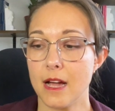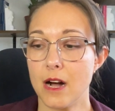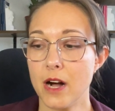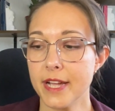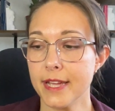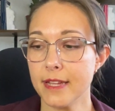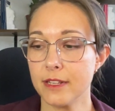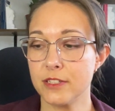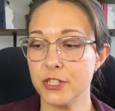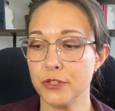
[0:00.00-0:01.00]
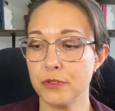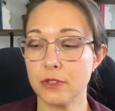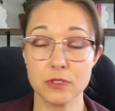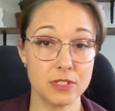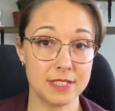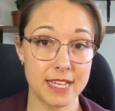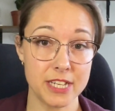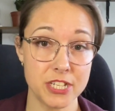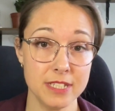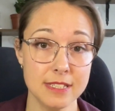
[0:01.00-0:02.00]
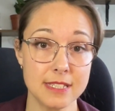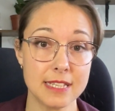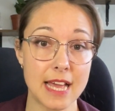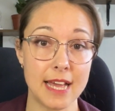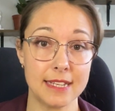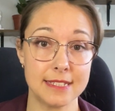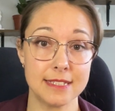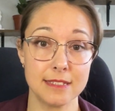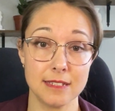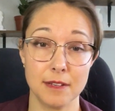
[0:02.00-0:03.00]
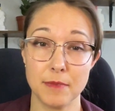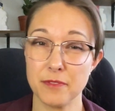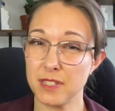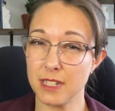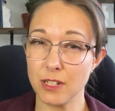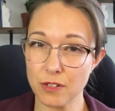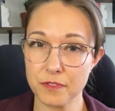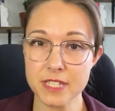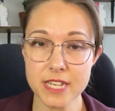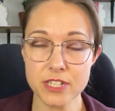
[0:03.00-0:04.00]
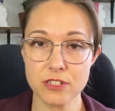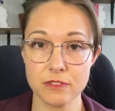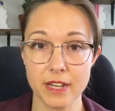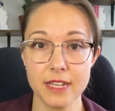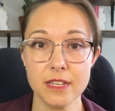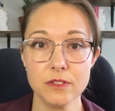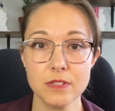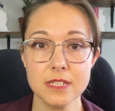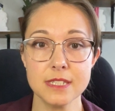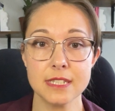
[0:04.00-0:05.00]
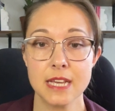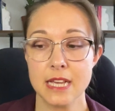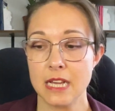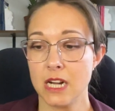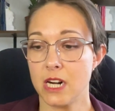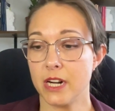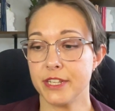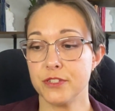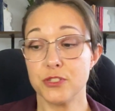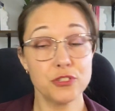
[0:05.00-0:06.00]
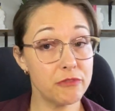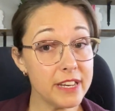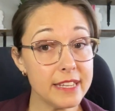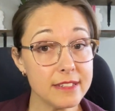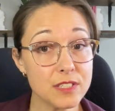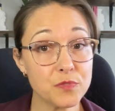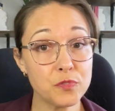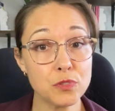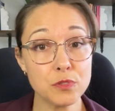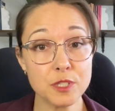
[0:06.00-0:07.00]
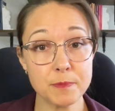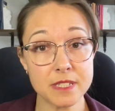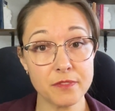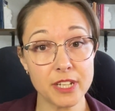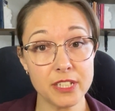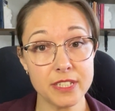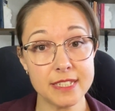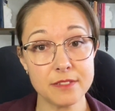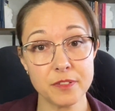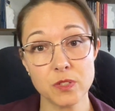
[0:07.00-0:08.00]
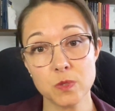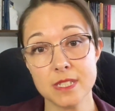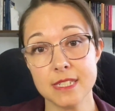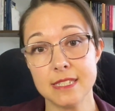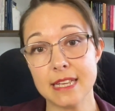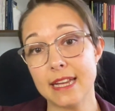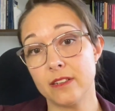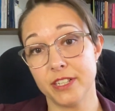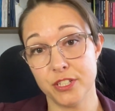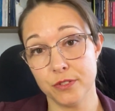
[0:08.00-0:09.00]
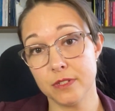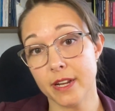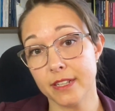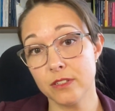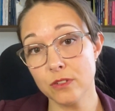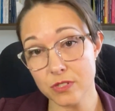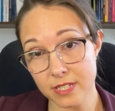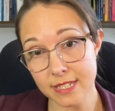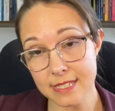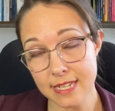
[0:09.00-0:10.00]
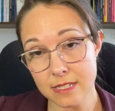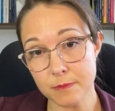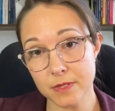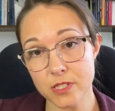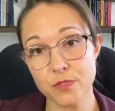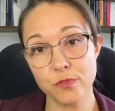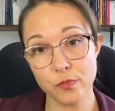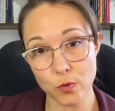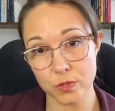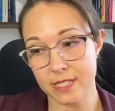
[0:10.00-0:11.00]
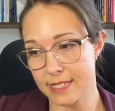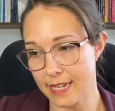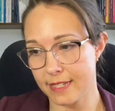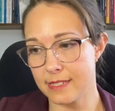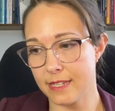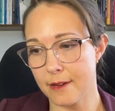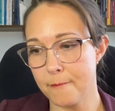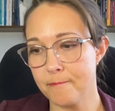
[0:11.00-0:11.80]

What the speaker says: I do consultations and I've done a lot of teacher training on this. I do screenings for specific learning difficulties and I do diagnostic assessments for dyslexia.